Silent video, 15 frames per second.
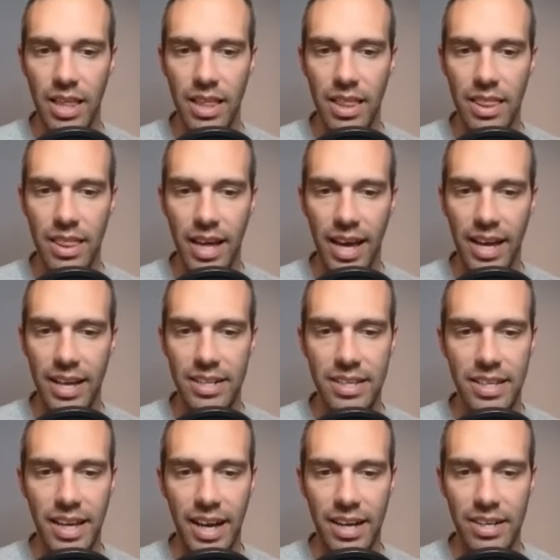that,
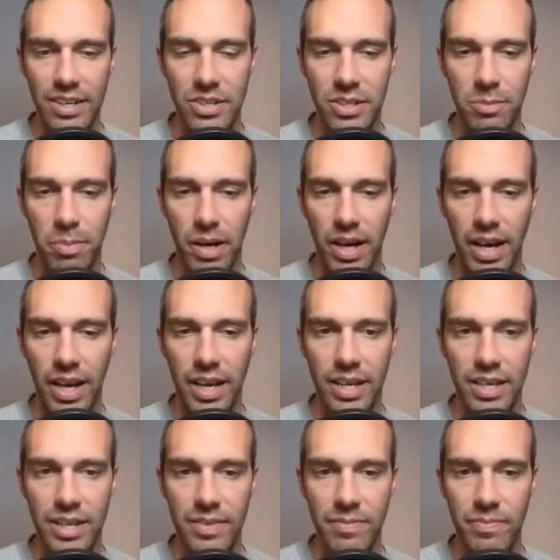yeah, goodbye.
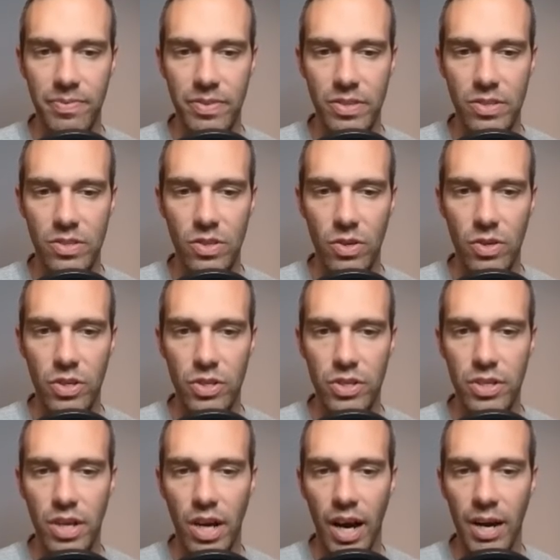So you're
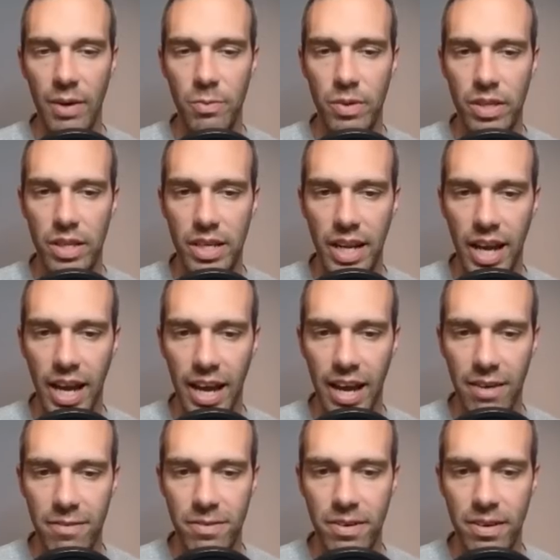not really going to
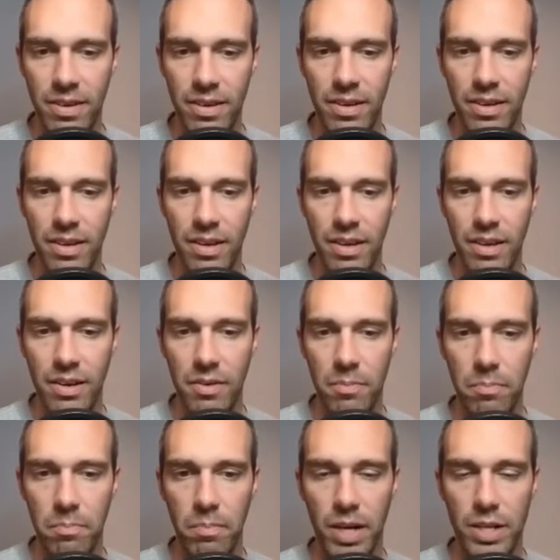have
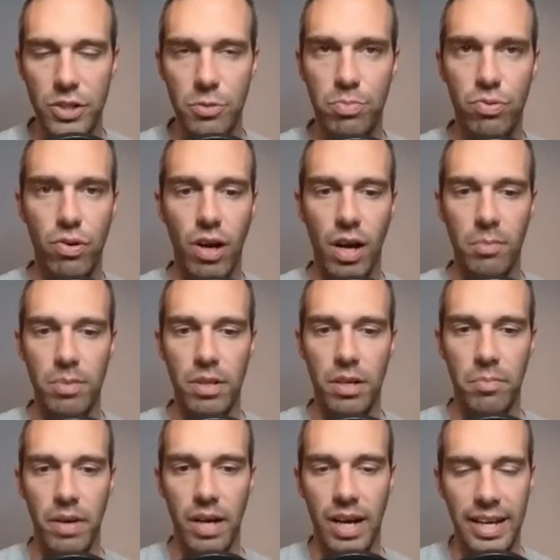much
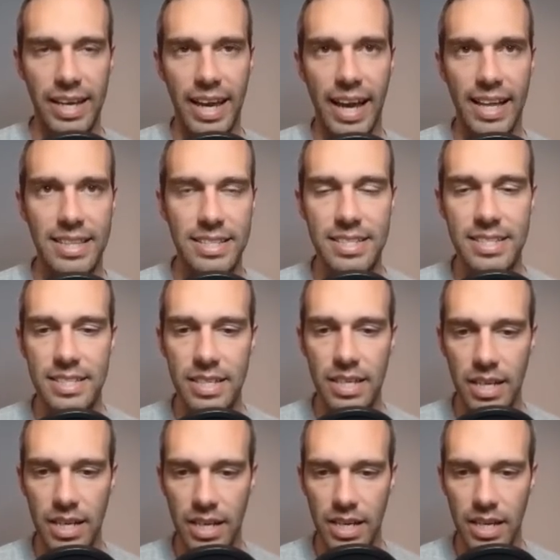problem against
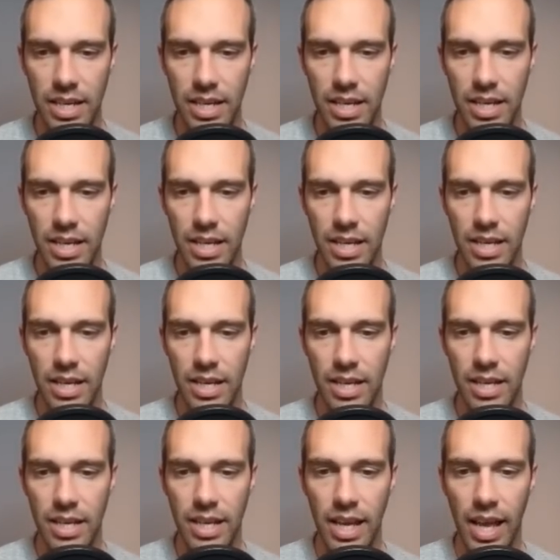
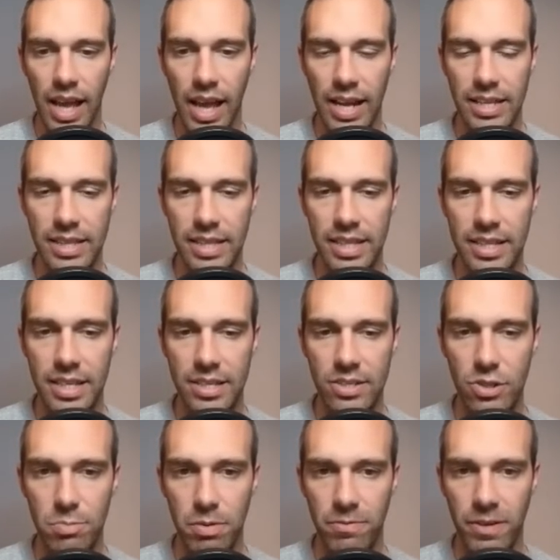anything that takes
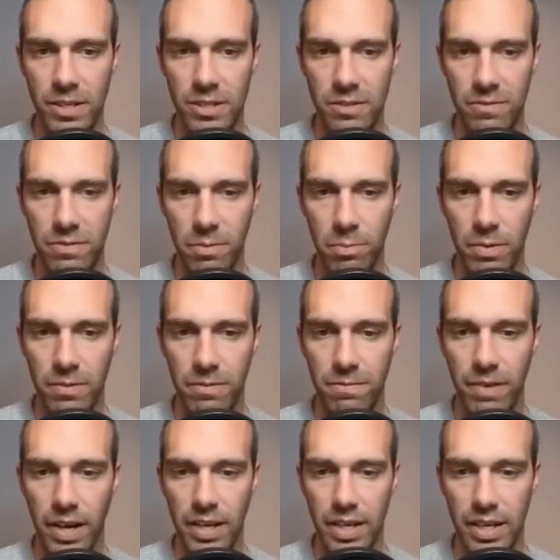super effective from
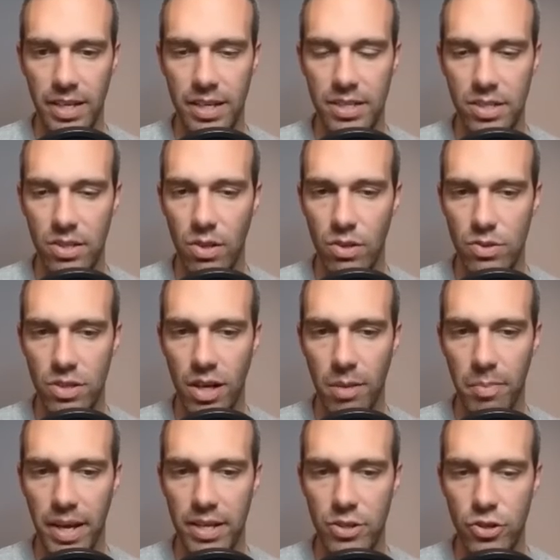fighting, because the close
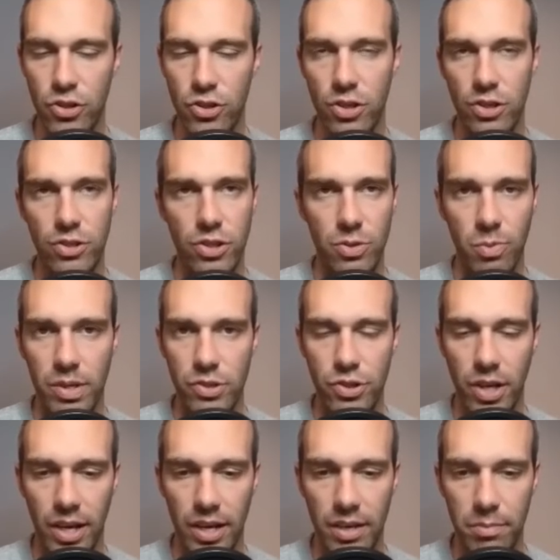combat should just
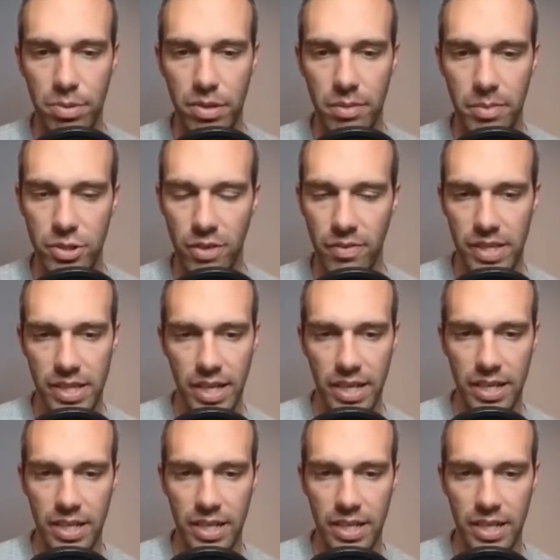one-shot pretty much everything.